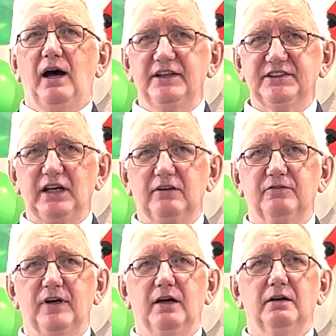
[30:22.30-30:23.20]
I
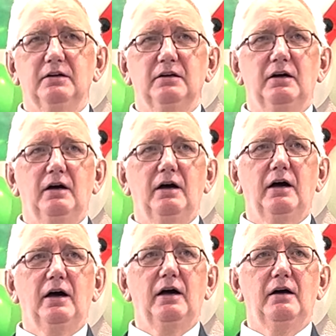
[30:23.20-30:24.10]
sat there
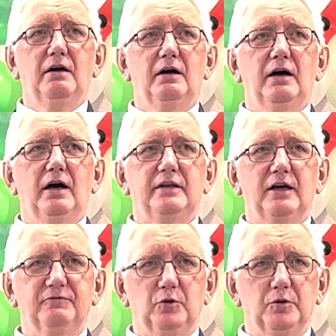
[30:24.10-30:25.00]
and
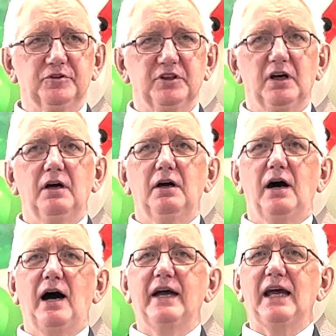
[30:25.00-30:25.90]
I thought,
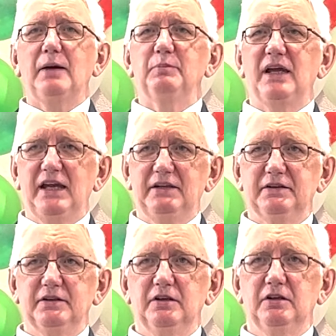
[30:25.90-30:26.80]
I am
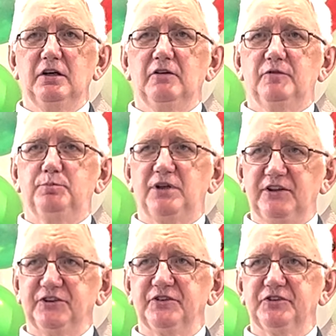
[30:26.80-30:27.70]
in the
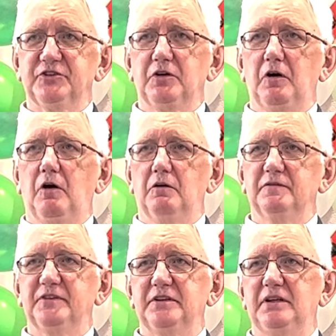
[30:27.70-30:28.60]
presence
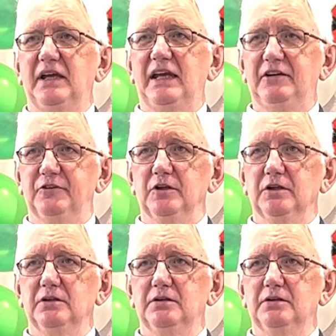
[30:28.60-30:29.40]
of evil.